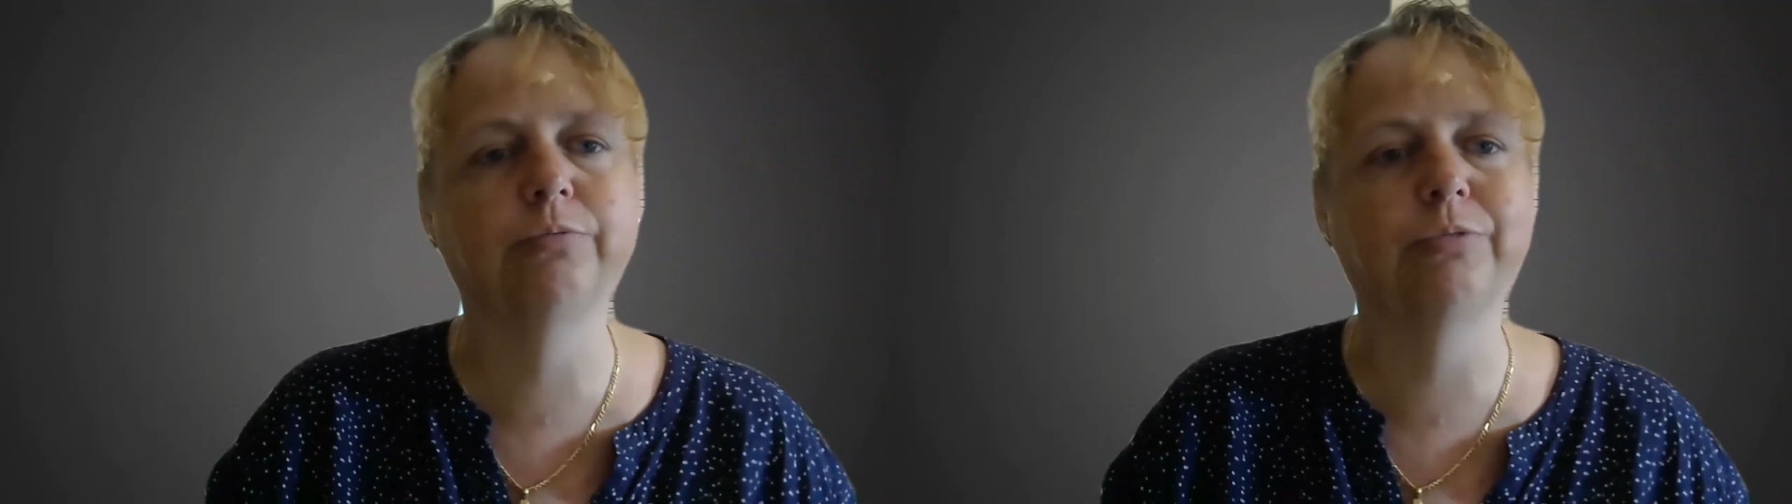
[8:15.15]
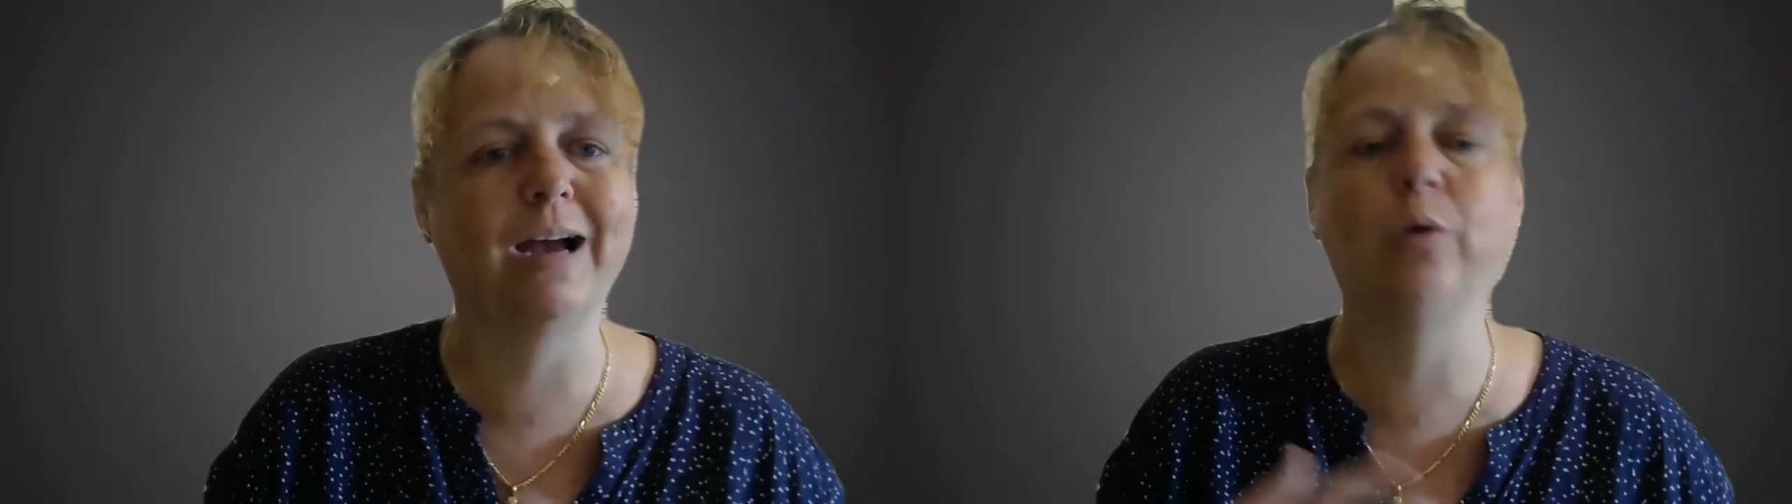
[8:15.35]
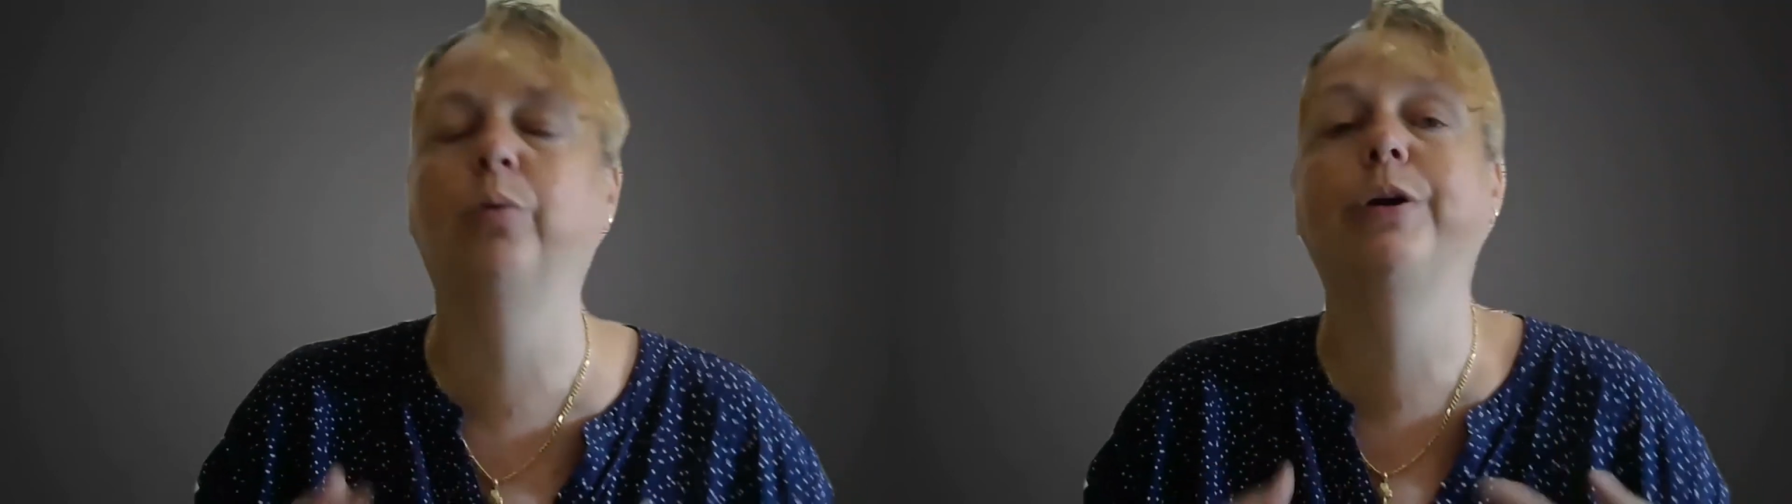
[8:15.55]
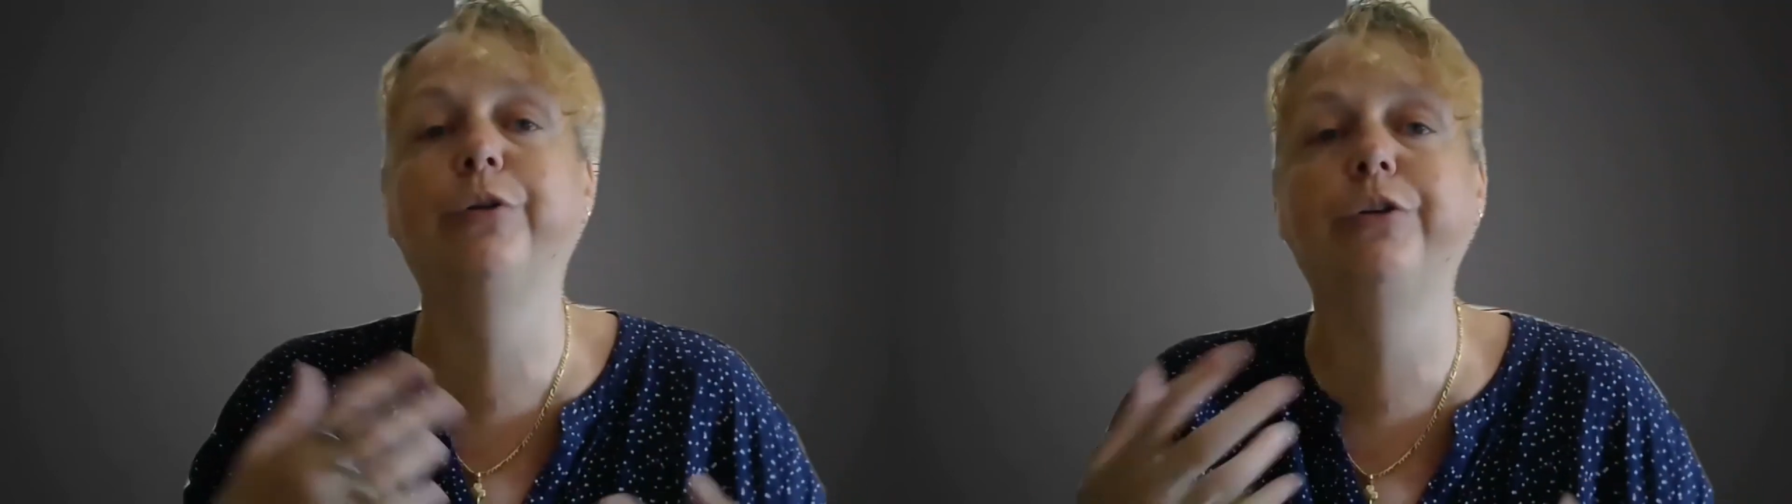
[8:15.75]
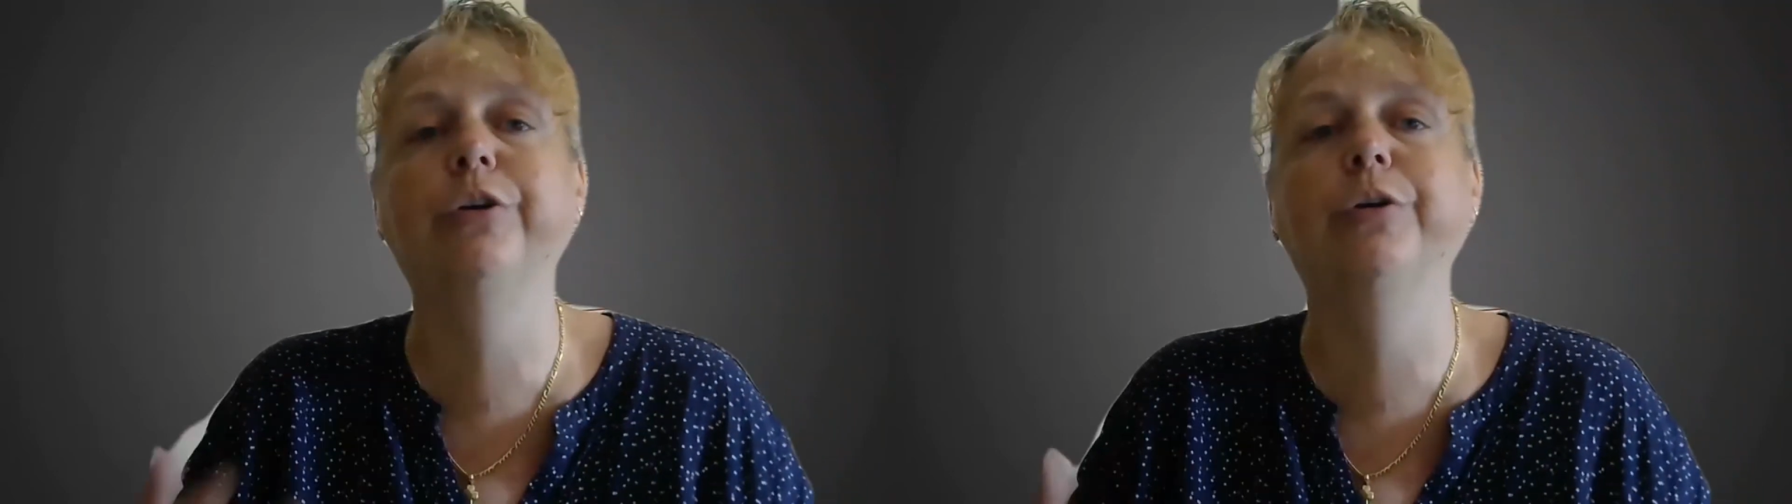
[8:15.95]
how we
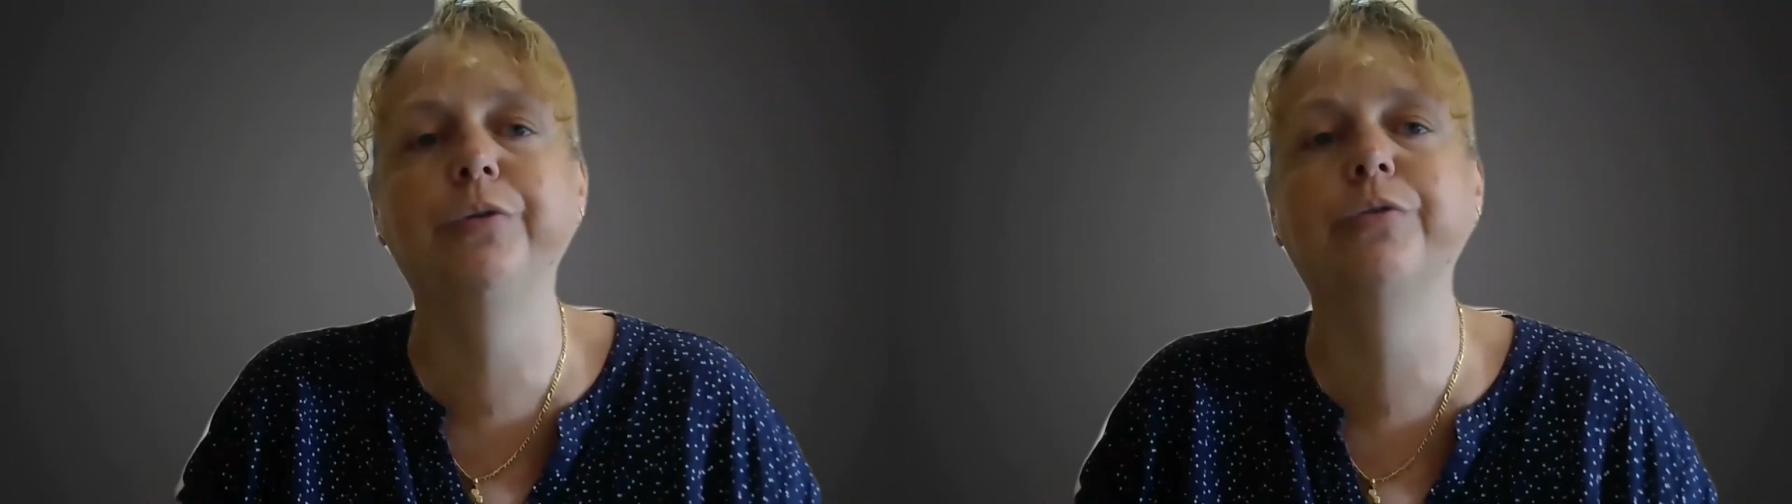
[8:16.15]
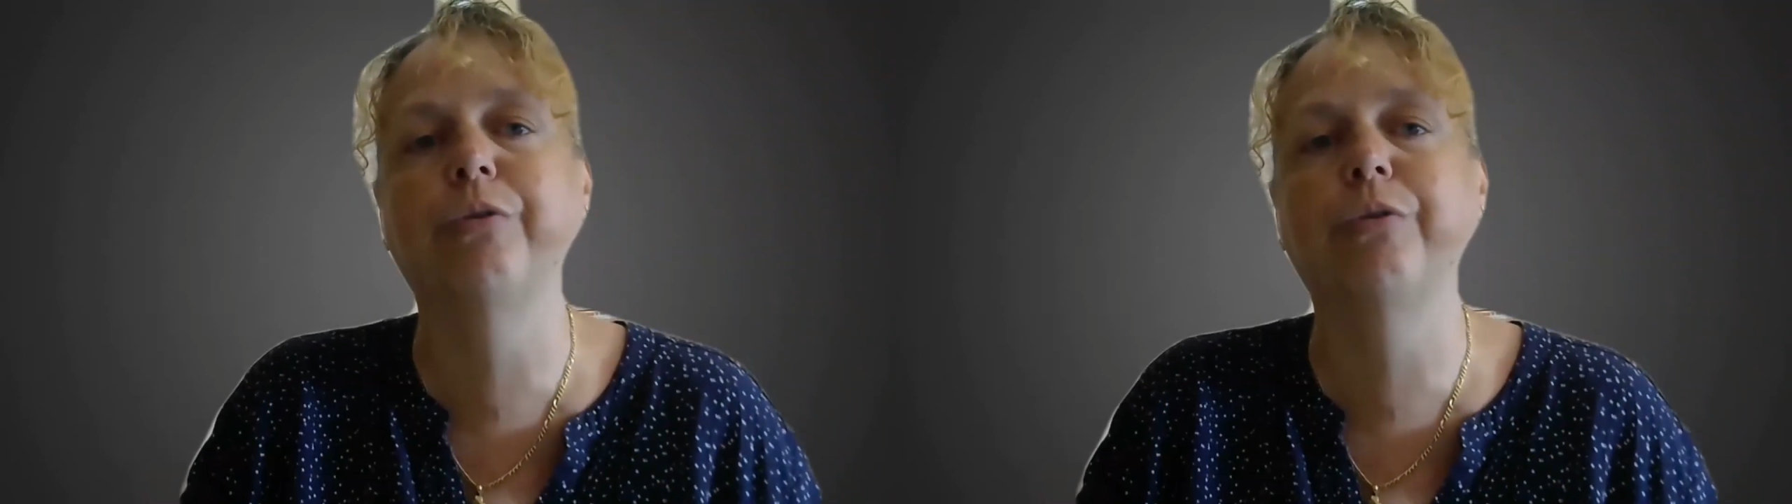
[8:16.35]
could use